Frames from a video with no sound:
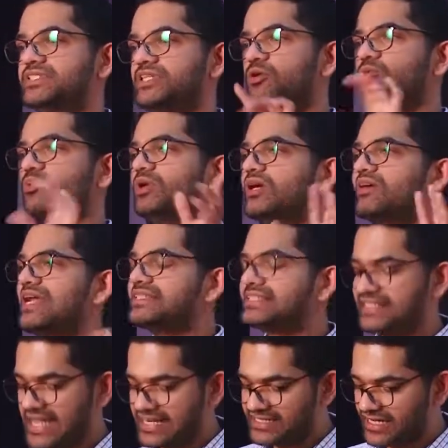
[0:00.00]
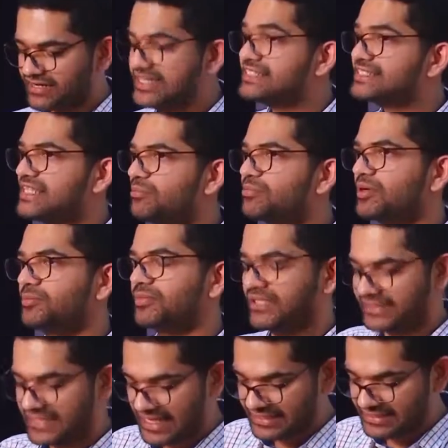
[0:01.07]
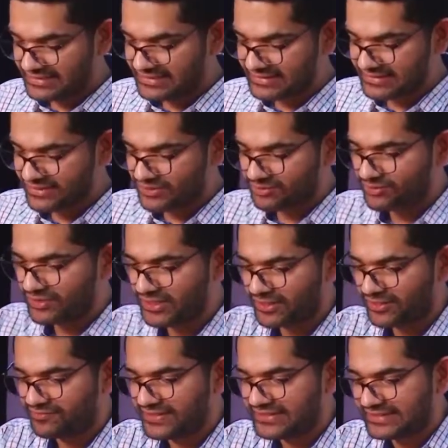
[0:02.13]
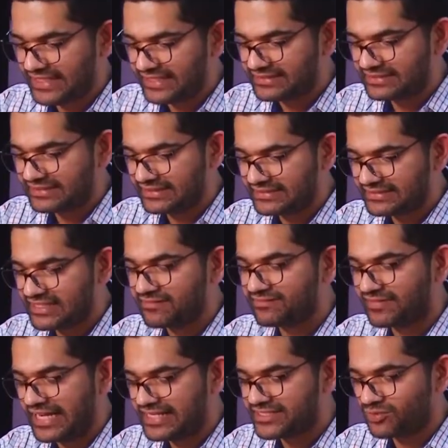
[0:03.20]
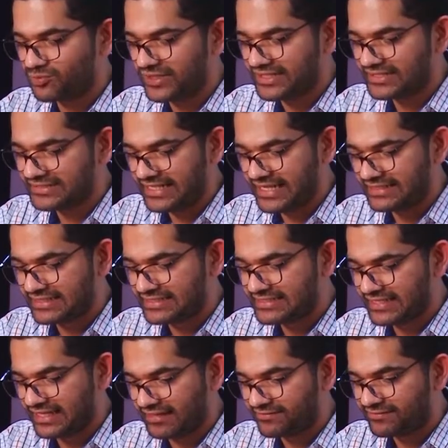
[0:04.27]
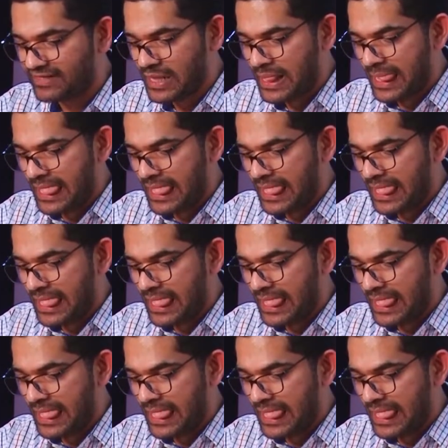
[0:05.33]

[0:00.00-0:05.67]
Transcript: ruler and state are inseparable. That is, the ruler of a state is conflated with the state itself.